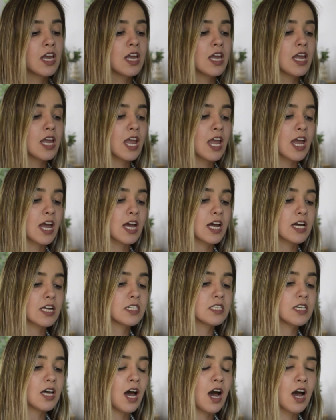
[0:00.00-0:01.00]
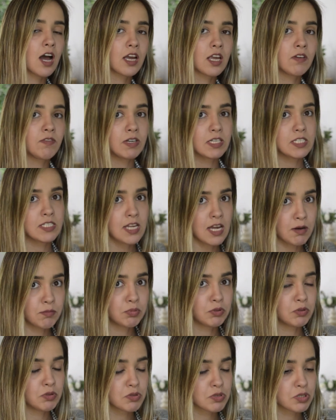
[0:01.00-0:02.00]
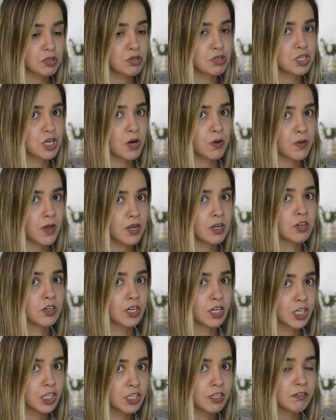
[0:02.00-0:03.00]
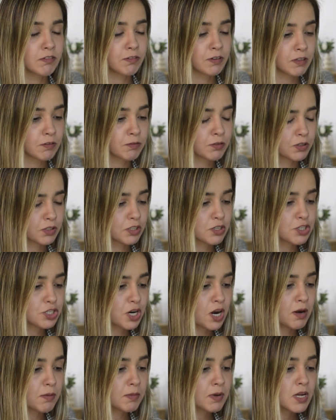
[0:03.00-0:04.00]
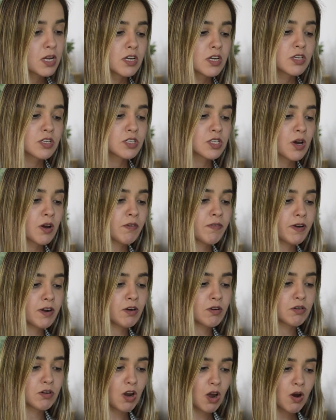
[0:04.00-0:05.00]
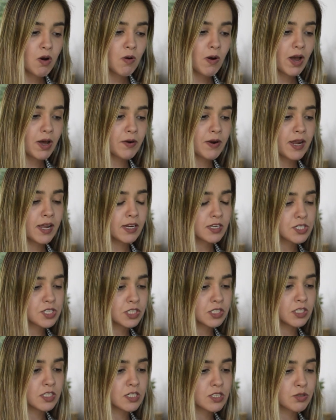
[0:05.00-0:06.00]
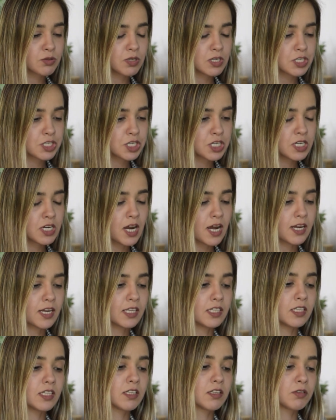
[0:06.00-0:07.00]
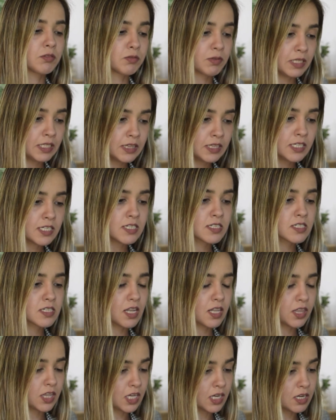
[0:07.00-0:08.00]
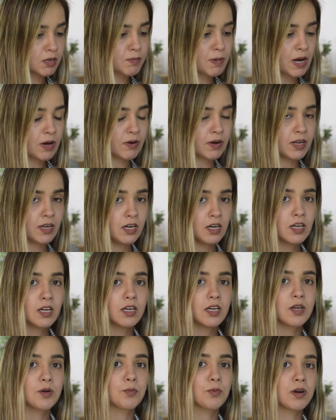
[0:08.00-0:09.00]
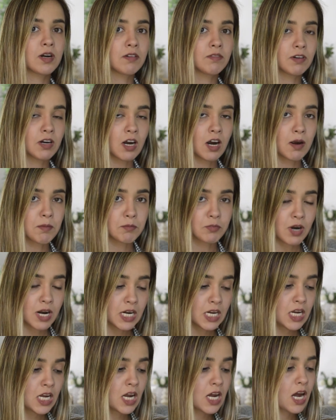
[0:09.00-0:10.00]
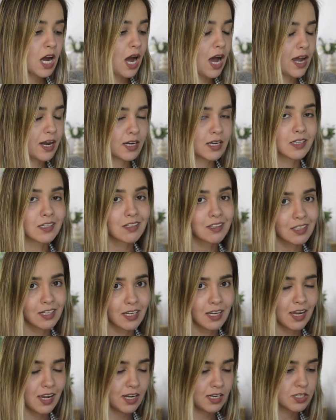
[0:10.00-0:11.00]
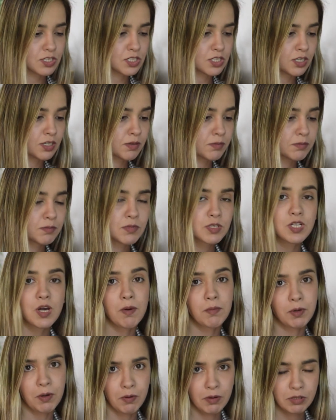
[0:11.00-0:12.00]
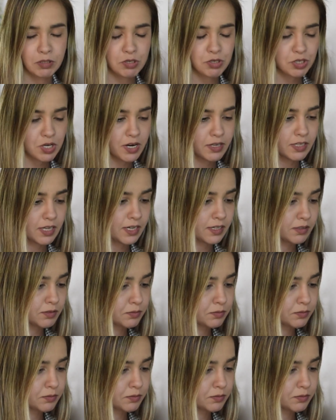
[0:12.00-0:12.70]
and give examples to show that you're a good fit for the job. So if I don't know how to answer to this question, I can read this, think about it, and whenever I'm ready, I can click answer. So I'm going to try that.